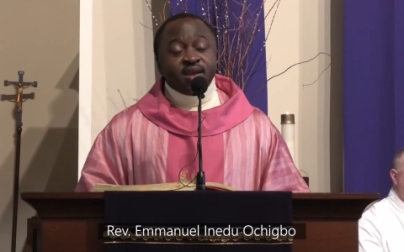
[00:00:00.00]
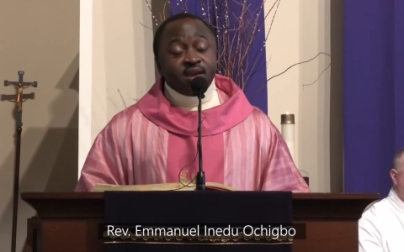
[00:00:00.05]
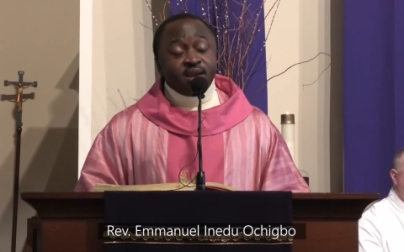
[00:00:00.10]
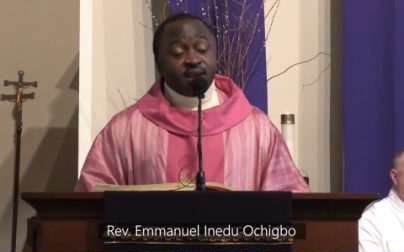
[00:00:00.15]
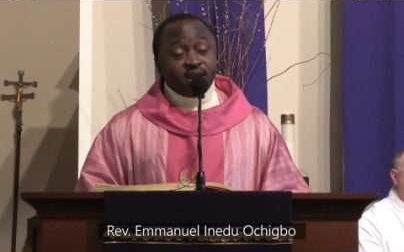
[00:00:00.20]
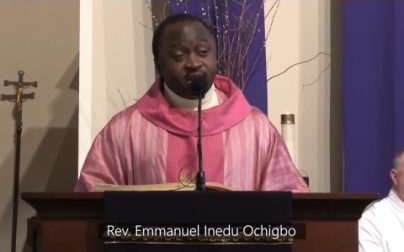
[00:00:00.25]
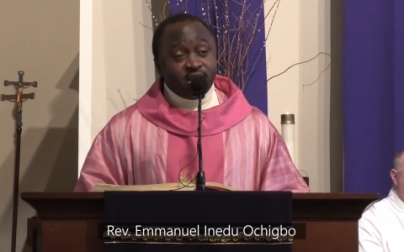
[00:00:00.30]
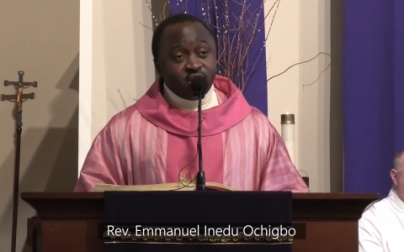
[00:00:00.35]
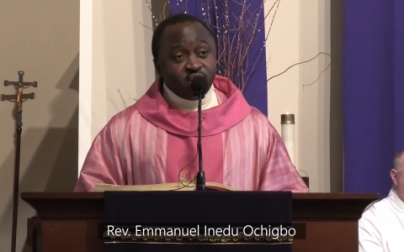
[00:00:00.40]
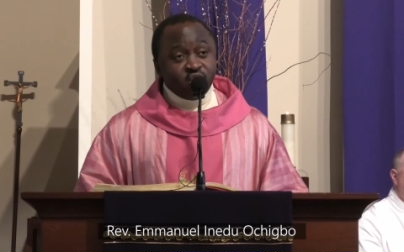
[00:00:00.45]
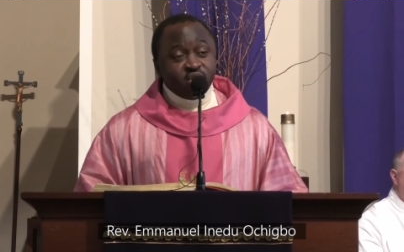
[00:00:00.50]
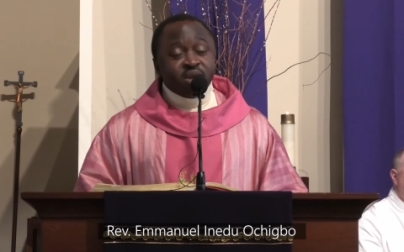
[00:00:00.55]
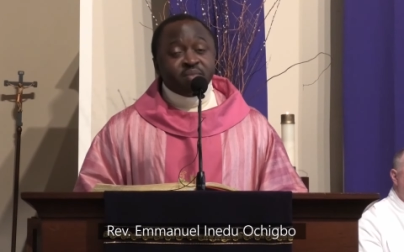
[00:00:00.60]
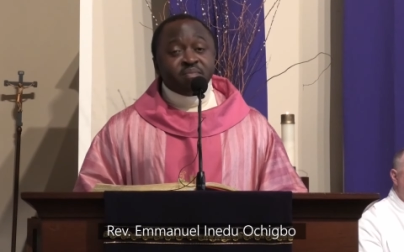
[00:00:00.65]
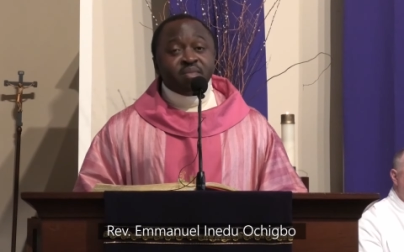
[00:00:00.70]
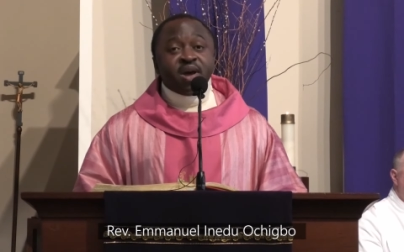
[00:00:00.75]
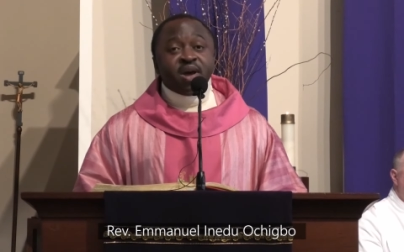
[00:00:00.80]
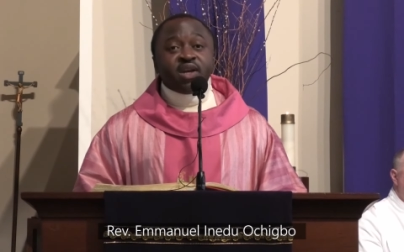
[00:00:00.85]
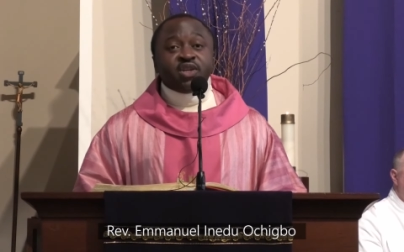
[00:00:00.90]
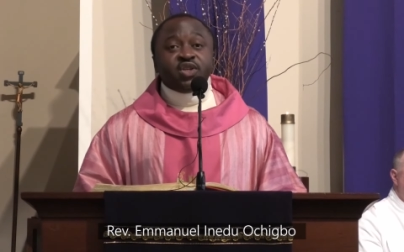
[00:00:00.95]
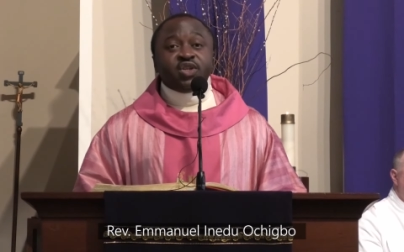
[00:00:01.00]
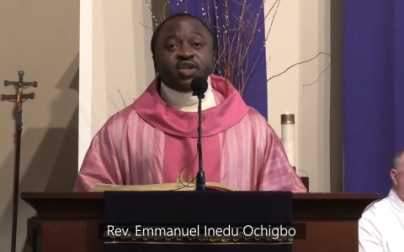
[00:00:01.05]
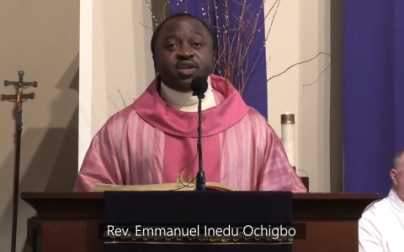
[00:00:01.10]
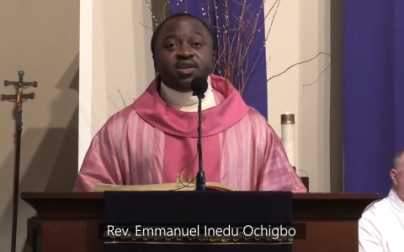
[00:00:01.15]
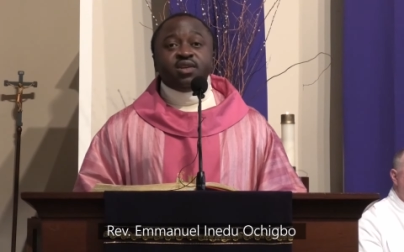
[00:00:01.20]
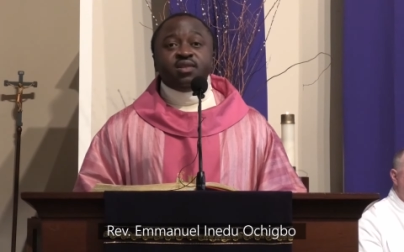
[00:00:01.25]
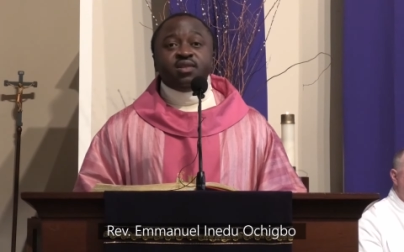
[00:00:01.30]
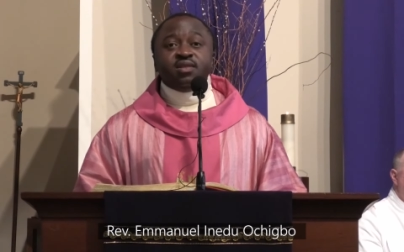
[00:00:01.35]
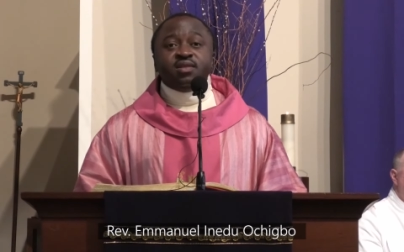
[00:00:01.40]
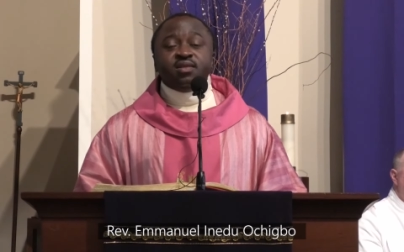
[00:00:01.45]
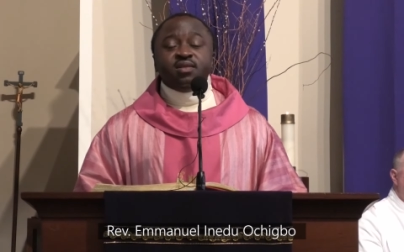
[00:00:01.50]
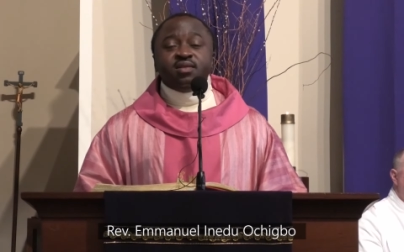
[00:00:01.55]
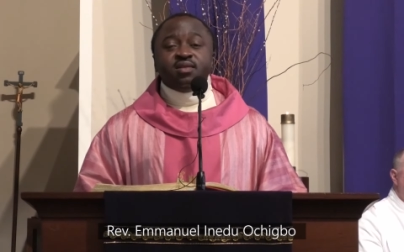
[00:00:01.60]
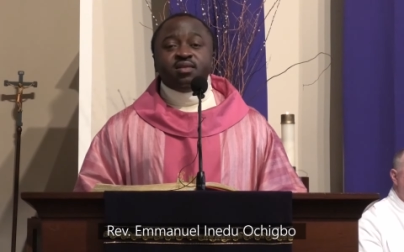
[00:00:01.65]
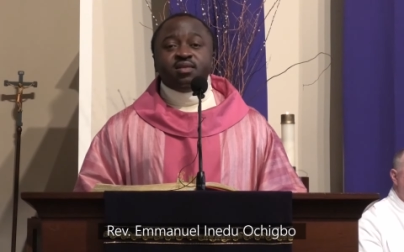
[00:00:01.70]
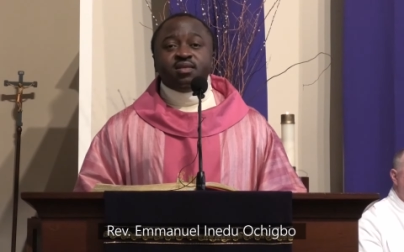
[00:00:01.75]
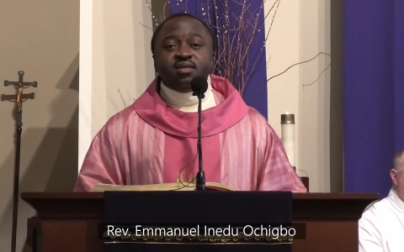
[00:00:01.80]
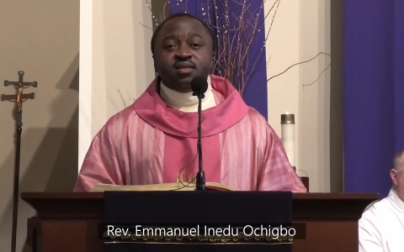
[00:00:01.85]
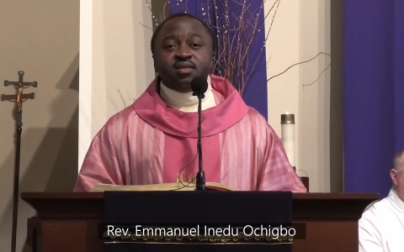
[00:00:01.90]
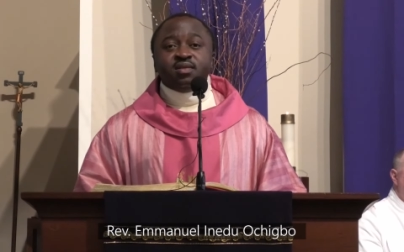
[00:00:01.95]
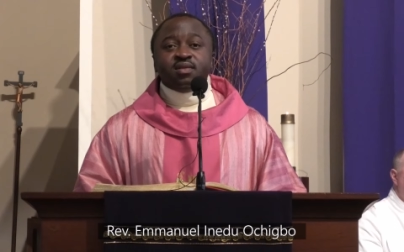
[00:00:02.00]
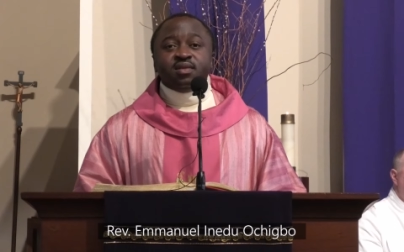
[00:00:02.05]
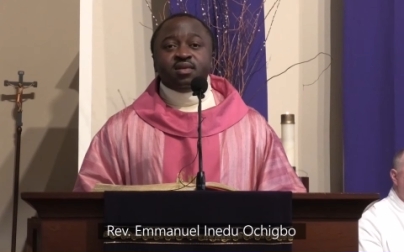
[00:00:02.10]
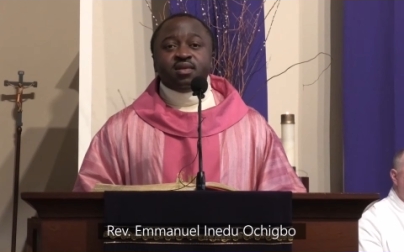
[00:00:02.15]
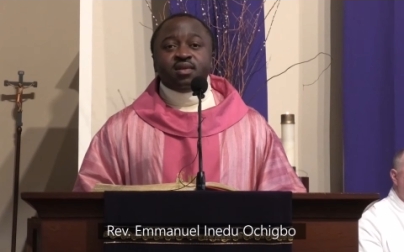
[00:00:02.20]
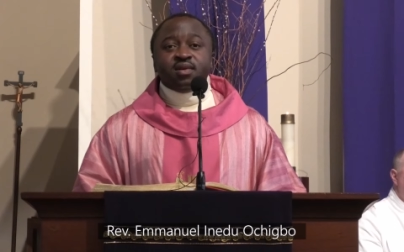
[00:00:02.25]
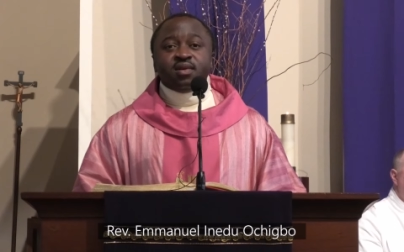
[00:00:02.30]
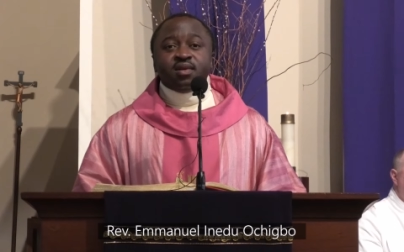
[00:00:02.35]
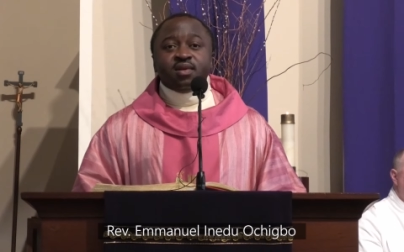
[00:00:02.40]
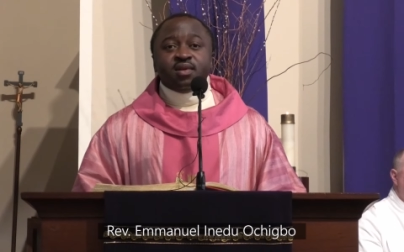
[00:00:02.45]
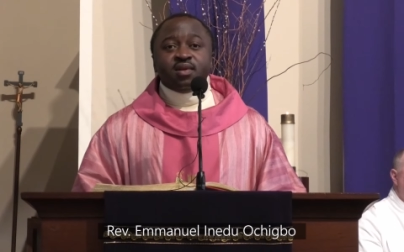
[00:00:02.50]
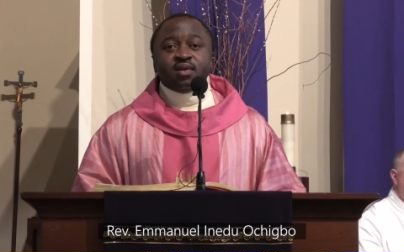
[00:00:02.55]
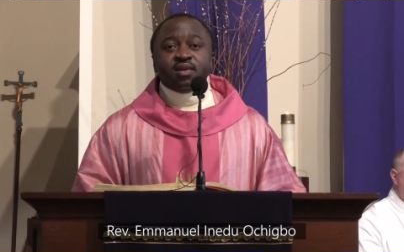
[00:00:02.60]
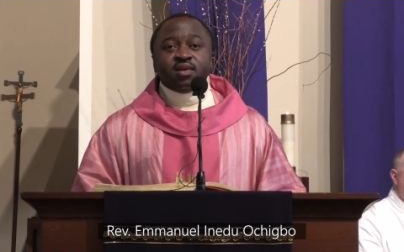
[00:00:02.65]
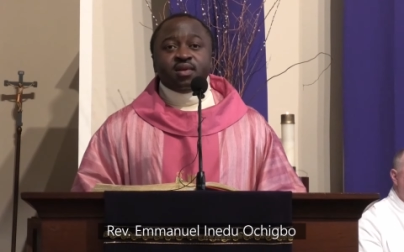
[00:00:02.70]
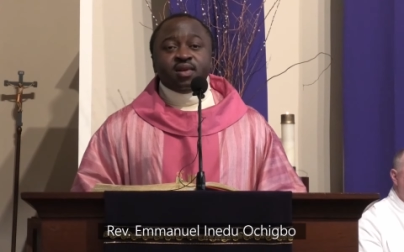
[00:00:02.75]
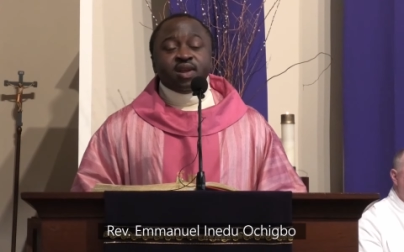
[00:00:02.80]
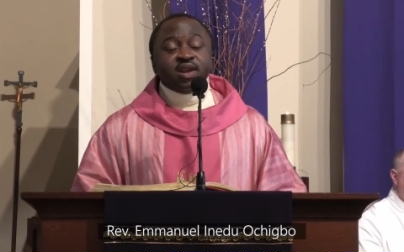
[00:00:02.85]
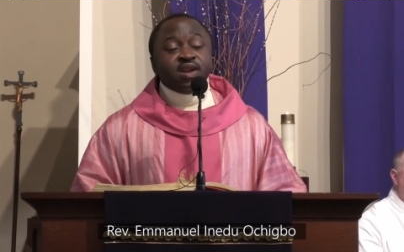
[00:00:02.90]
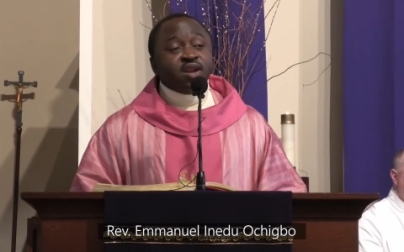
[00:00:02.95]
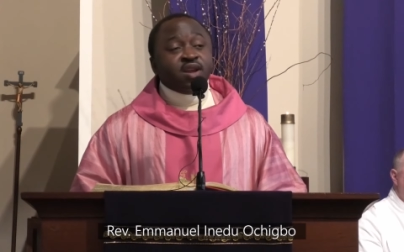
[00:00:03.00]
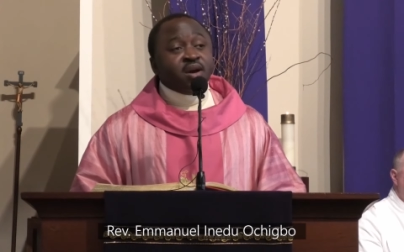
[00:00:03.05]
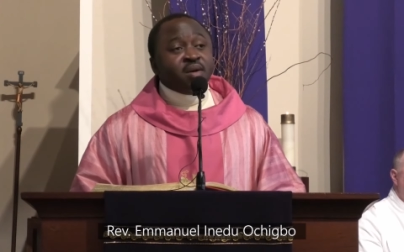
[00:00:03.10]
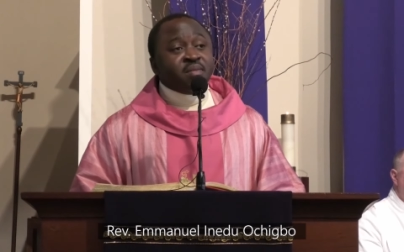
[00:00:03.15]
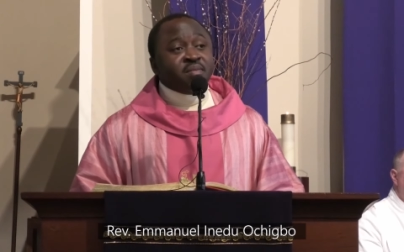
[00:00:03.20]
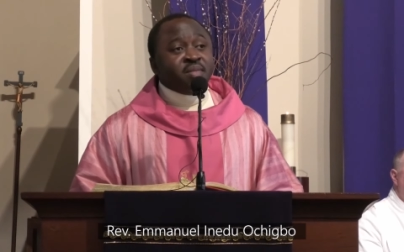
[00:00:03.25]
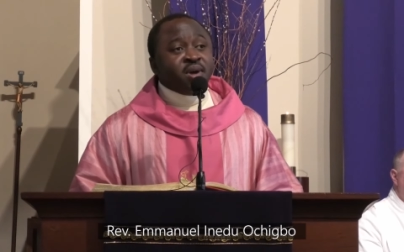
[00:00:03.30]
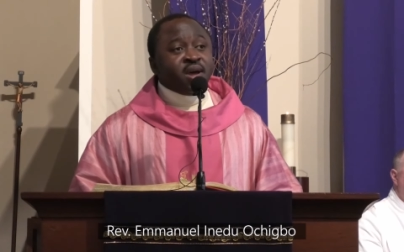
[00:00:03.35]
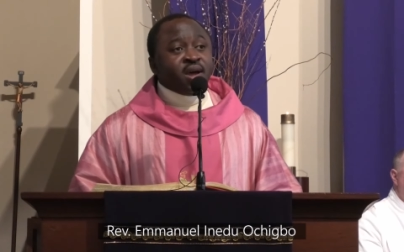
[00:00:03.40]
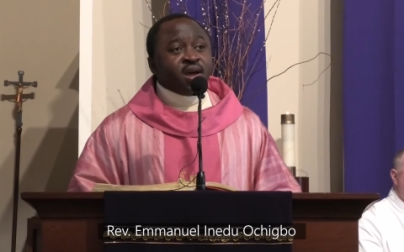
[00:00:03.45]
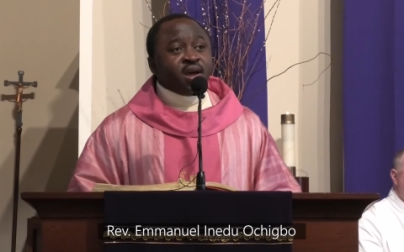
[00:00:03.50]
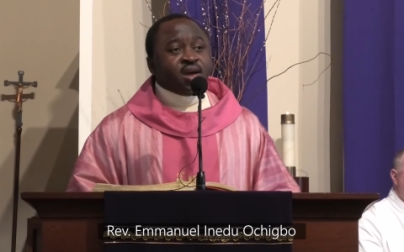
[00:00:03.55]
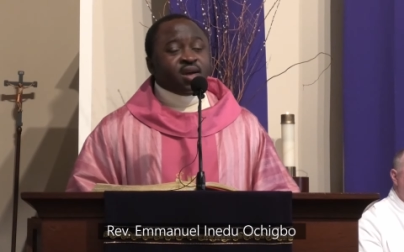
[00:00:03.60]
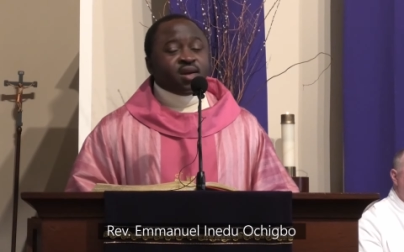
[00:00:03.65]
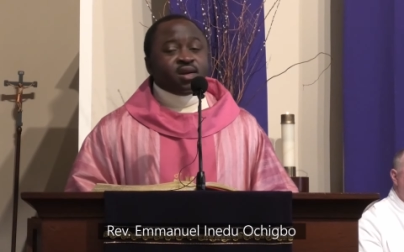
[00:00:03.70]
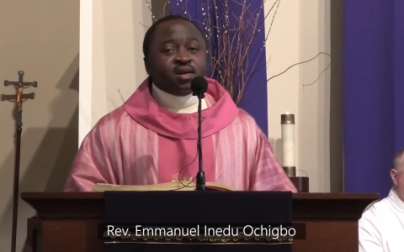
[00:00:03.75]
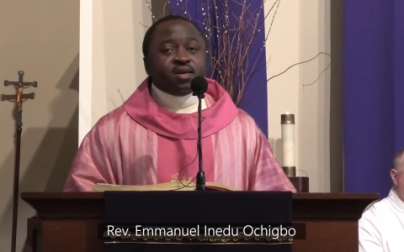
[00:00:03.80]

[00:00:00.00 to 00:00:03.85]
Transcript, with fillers: Can you imagine the number